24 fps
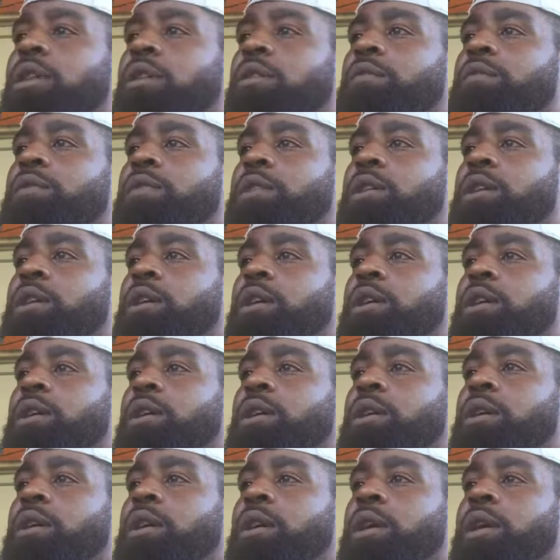over
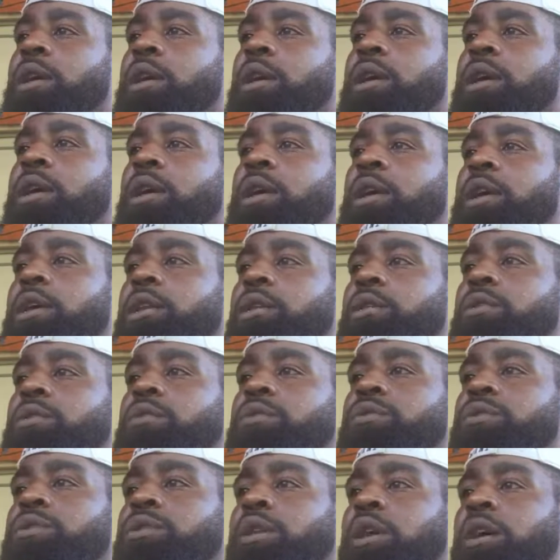there in
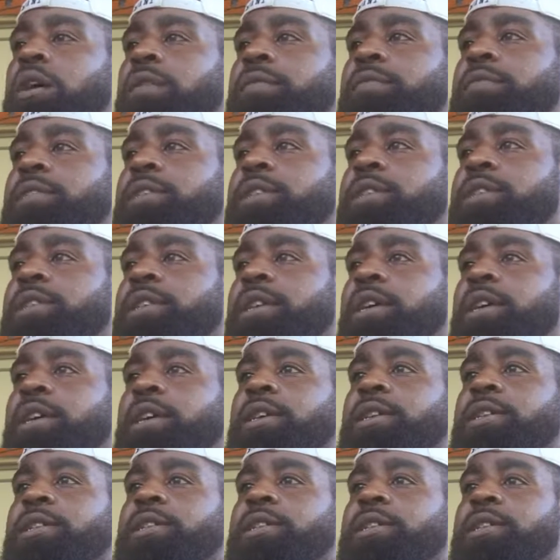Utah for this
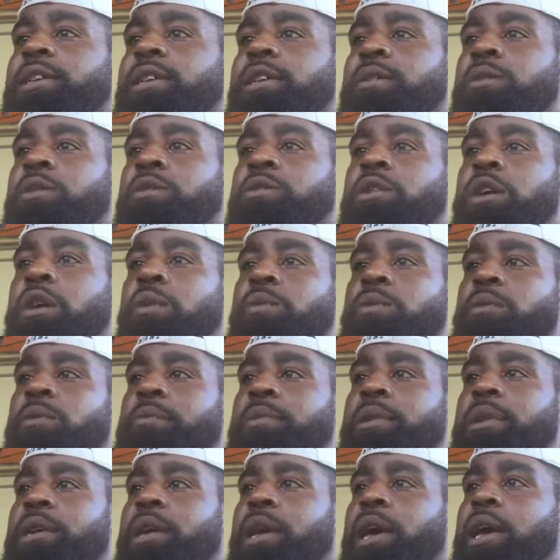Kings team. Utah will
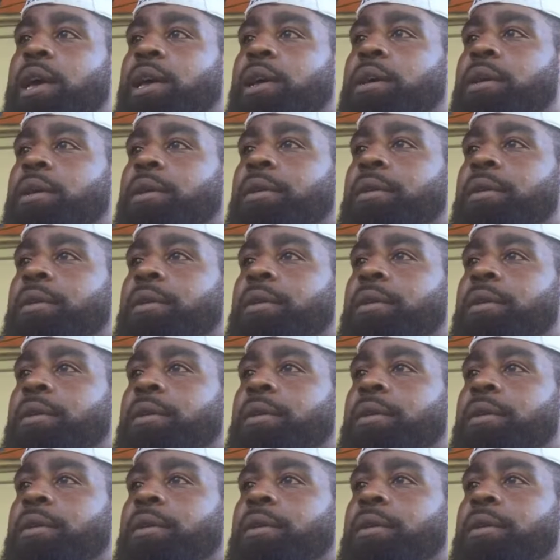be